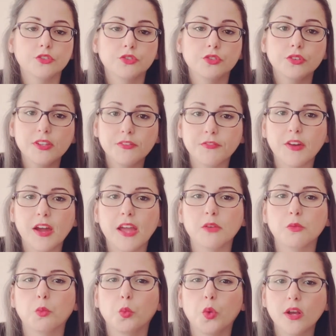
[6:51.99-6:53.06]
to
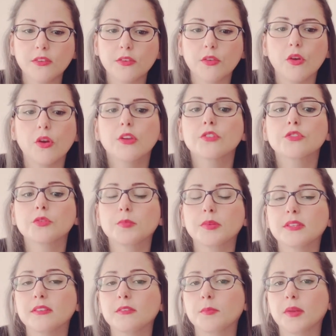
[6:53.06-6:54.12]
define what's going to
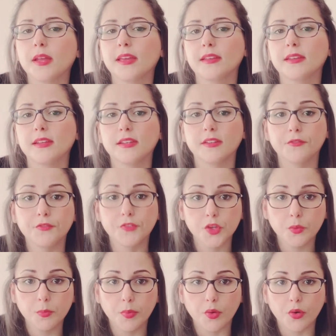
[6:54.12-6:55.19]
be displayed in the
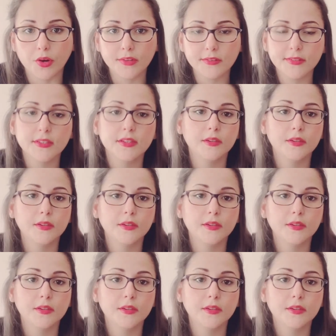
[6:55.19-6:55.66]
viewport,